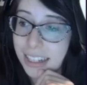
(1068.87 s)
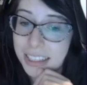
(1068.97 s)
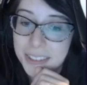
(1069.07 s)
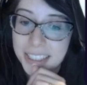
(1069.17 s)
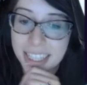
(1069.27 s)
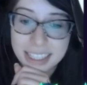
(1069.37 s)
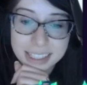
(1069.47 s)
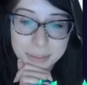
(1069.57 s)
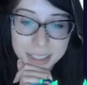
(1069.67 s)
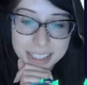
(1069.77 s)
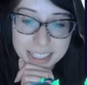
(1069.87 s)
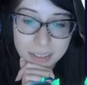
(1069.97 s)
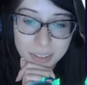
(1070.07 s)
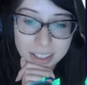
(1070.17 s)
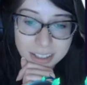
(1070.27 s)
Anyway, guys, I'm gonna
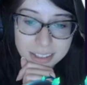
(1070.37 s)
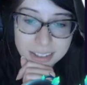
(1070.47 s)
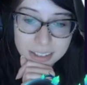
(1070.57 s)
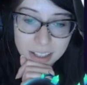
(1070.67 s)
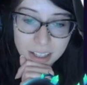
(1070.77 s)
save this.